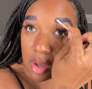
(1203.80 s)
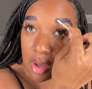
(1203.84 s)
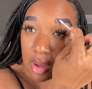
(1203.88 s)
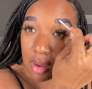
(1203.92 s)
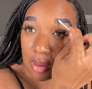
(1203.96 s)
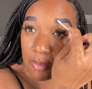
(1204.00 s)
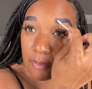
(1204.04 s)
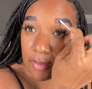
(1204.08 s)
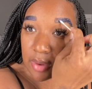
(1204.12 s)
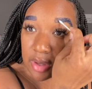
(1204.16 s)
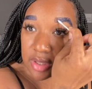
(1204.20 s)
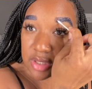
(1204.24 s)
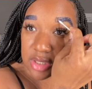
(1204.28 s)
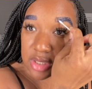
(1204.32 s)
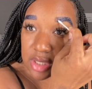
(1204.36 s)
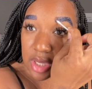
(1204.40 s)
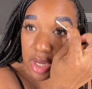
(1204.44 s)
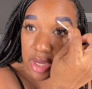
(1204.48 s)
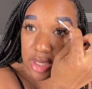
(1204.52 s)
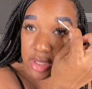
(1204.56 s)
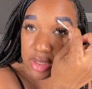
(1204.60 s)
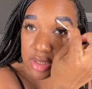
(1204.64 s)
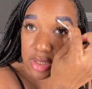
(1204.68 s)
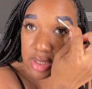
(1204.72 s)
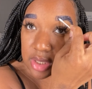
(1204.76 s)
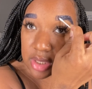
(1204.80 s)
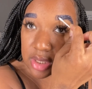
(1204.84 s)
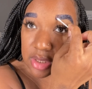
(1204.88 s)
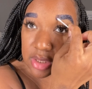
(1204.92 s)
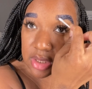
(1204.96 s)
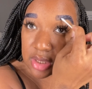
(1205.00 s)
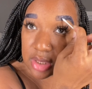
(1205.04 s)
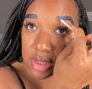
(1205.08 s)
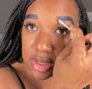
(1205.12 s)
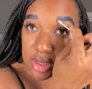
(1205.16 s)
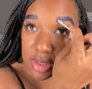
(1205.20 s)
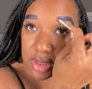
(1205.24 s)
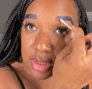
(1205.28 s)
massage it into
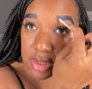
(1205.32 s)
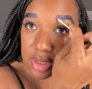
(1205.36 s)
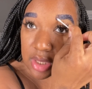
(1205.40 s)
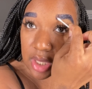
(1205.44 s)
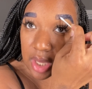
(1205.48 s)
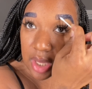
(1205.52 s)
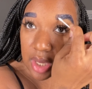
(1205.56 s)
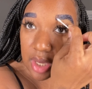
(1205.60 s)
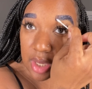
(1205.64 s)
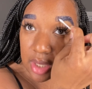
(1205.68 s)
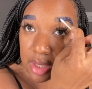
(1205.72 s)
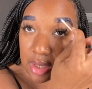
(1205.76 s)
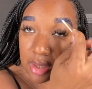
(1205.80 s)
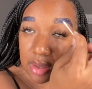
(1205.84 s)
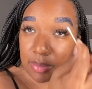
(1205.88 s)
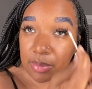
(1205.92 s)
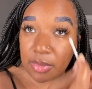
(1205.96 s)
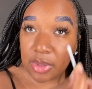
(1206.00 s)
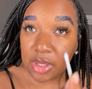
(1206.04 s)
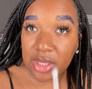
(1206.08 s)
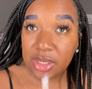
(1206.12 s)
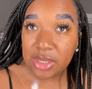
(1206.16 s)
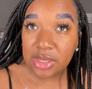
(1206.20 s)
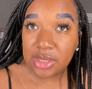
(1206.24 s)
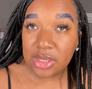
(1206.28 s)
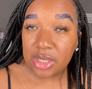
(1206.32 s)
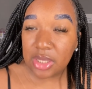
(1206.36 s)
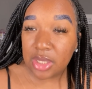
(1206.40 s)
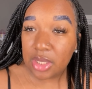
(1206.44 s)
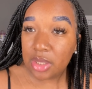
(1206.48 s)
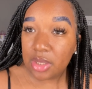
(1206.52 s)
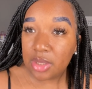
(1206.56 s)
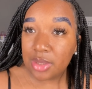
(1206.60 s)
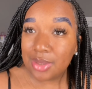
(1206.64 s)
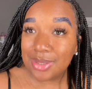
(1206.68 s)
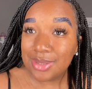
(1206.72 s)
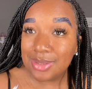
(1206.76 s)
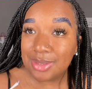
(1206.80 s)
the skin, because
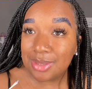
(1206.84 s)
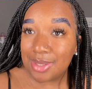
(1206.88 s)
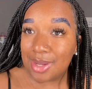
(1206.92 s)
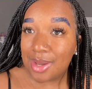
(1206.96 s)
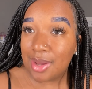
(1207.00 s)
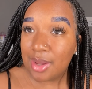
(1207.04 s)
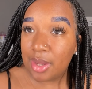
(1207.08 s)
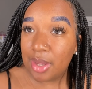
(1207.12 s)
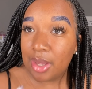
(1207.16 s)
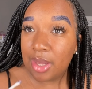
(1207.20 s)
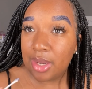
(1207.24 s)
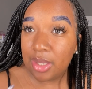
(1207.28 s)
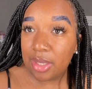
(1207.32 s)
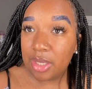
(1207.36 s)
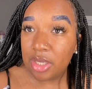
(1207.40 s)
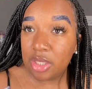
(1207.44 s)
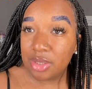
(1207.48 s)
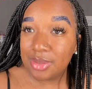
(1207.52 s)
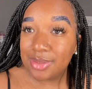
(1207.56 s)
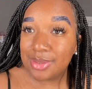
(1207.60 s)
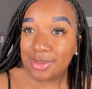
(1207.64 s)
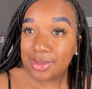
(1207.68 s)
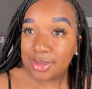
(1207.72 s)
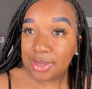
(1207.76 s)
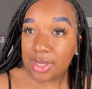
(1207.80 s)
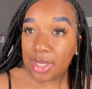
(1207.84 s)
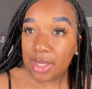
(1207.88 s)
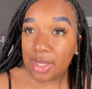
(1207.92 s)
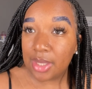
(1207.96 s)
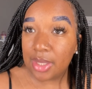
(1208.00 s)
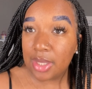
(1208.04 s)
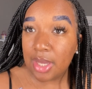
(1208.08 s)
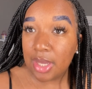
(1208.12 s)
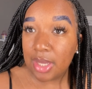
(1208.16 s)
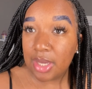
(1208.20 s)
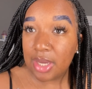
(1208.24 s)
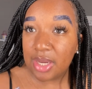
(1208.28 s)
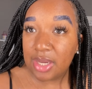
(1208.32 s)
tint does not adhere to skin,
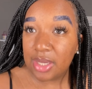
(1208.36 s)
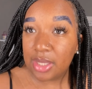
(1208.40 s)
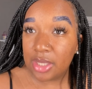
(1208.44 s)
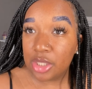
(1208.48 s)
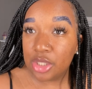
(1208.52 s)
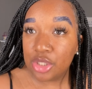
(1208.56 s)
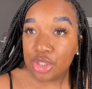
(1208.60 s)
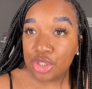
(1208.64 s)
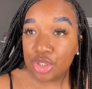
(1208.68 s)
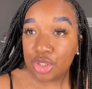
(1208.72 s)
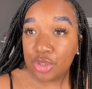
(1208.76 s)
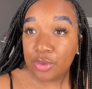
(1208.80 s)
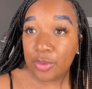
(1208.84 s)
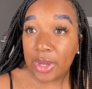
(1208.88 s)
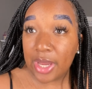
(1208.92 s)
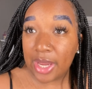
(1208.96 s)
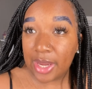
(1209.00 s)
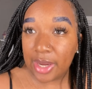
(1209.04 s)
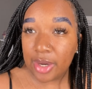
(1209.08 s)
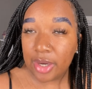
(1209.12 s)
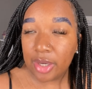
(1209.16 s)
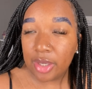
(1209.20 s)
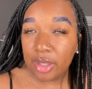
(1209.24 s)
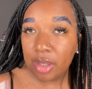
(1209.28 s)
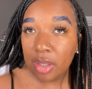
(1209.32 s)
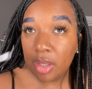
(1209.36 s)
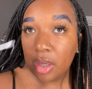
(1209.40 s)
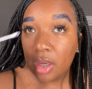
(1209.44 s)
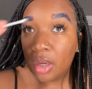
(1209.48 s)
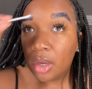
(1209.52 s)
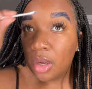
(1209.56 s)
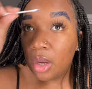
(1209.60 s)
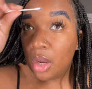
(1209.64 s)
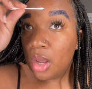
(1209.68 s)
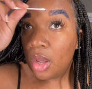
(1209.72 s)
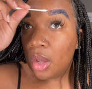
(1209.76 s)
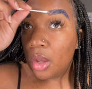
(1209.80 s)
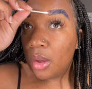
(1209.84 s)
it adheres to hair.
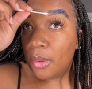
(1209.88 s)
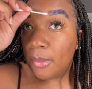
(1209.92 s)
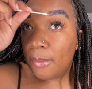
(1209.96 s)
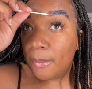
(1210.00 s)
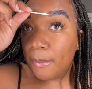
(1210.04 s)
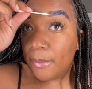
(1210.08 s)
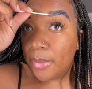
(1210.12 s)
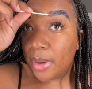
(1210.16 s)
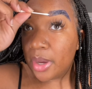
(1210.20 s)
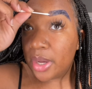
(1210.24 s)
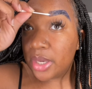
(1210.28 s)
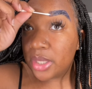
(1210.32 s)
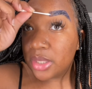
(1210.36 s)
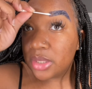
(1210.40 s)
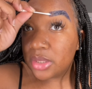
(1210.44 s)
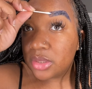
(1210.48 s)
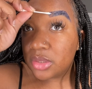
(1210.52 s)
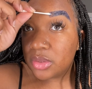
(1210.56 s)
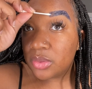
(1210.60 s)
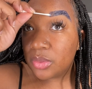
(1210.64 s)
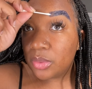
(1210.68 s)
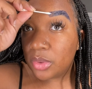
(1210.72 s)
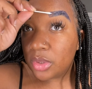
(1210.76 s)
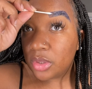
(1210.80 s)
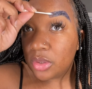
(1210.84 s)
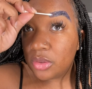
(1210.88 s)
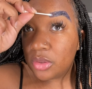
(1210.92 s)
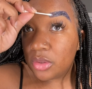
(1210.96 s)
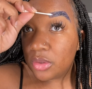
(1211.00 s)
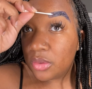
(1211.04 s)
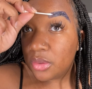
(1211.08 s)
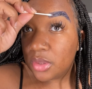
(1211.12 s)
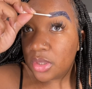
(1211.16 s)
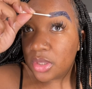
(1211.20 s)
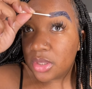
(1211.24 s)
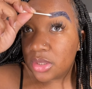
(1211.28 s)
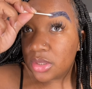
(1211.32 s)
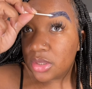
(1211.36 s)
But when you do
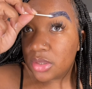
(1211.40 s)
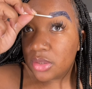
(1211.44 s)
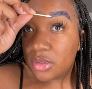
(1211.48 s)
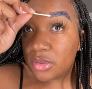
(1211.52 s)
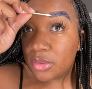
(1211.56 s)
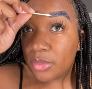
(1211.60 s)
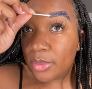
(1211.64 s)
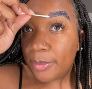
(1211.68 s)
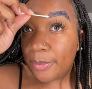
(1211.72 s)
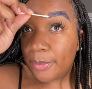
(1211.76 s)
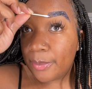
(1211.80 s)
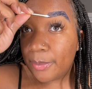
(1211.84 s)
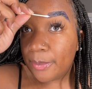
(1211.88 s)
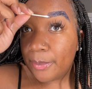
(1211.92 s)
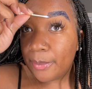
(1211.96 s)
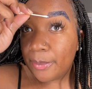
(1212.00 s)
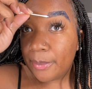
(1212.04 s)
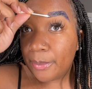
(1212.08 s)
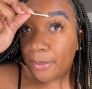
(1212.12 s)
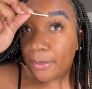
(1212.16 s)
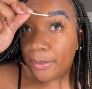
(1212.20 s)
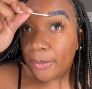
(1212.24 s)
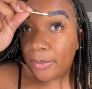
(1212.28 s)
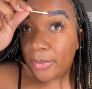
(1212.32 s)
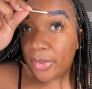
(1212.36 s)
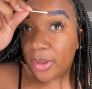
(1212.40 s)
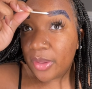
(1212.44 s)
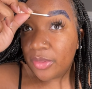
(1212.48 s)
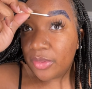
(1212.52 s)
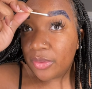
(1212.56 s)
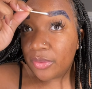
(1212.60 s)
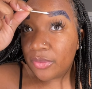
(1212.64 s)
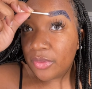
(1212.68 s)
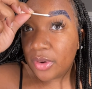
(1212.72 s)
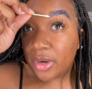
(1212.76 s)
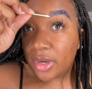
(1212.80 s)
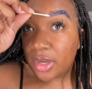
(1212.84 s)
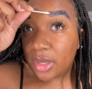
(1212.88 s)
this little method
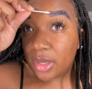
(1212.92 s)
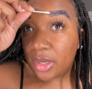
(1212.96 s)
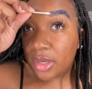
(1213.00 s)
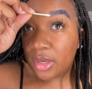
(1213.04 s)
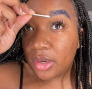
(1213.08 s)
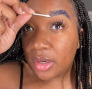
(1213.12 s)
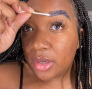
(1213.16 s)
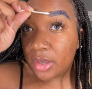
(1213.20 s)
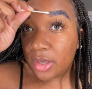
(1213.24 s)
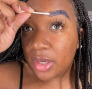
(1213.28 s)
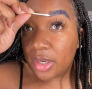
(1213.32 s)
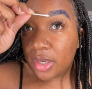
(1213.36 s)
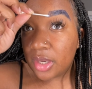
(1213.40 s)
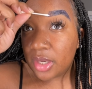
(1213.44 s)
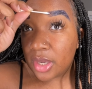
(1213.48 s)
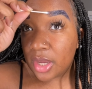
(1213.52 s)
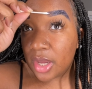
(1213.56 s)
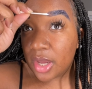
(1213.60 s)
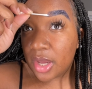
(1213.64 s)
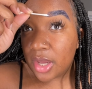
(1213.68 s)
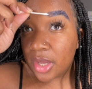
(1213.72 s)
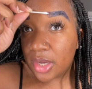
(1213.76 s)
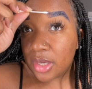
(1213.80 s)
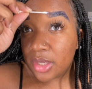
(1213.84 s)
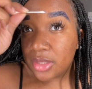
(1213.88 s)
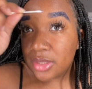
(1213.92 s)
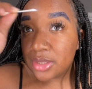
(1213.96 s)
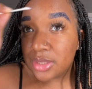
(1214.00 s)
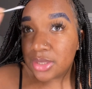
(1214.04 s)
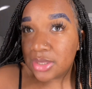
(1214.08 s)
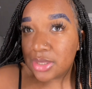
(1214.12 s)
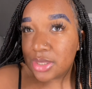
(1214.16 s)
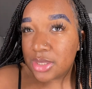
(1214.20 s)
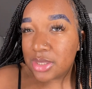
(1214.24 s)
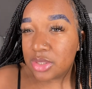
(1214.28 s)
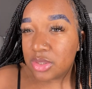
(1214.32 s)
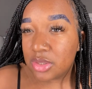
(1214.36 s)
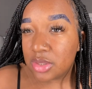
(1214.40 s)
right here, it kind of
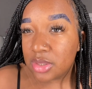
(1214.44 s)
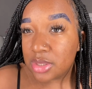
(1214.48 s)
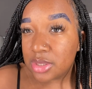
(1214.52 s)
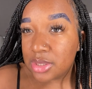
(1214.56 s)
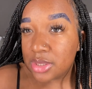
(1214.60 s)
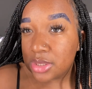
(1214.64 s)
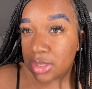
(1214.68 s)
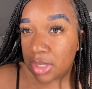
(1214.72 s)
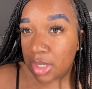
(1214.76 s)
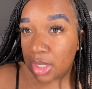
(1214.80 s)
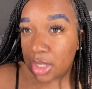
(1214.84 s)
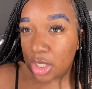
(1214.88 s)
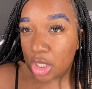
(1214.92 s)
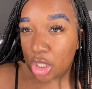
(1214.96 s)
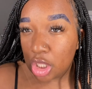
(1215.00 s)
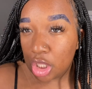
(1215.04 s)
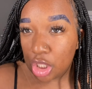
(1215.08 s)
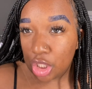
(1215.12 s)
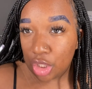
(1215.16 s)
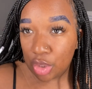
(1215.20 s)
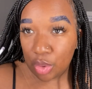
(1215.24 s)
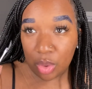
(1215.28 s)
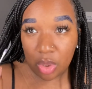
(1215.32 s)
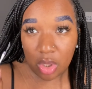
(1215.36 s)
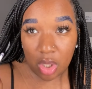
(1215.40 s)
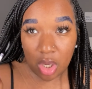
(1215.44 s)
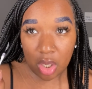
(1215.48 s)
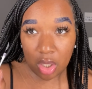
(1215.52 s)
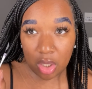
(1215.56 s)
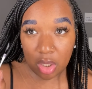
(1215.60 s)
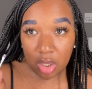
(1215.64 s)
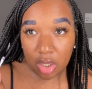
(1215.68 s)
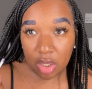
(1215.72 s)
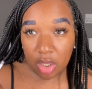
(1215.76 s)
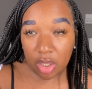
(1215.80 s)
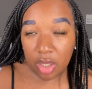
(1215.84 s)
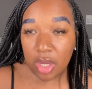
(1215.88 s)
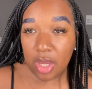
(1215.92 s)
sits on the skin a little
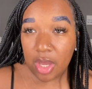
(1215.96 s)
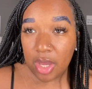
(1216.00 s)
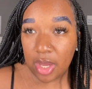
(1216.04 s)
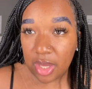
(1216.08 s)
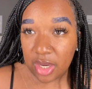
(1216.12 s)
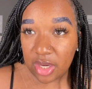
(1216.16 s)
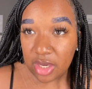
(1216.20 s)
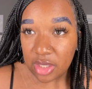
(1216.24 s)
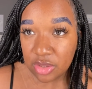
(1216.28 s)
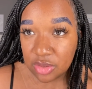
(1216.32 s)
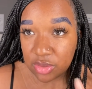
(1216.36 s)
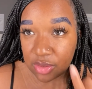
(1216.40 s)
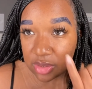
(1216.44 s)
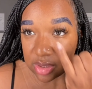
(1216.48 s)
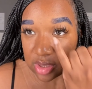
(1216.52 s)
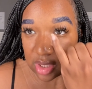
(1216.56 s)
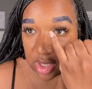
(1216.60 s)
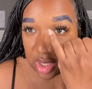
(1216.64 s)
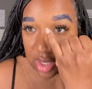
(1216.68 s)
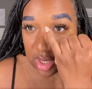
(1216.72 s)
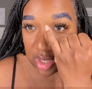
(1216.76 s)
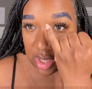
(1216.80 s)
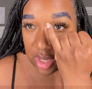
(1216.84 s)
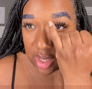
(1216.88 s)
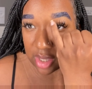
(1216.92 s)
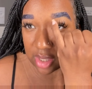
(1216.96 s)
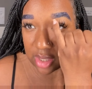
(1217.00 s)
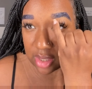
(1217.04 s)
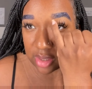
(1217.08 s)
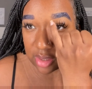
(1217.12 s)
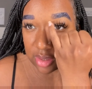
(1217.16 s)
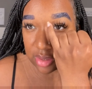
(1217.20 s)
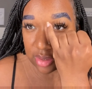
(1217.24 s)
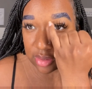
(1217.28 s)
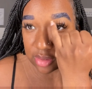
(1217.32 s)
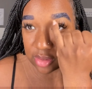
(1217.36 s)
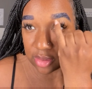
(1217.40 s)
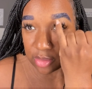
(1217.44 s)
longer, and as you see, it kind of
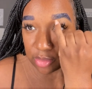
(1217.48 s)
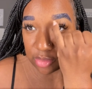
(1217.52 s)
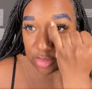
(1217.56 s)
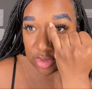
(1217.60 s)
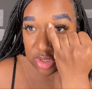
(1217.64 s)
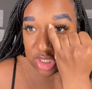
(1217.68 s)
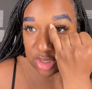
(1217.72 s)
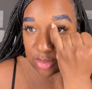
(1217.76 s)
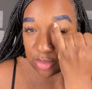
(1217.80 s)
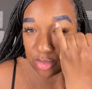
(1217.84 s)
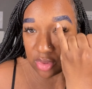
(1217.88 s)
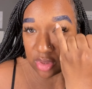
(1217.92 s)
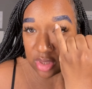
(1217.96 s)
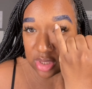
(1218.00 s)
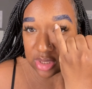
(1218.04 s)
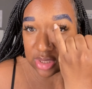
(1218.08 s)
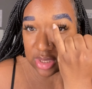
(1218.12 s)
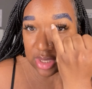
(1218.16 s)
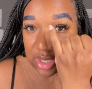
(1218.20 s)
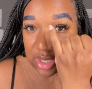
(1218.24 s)
smooths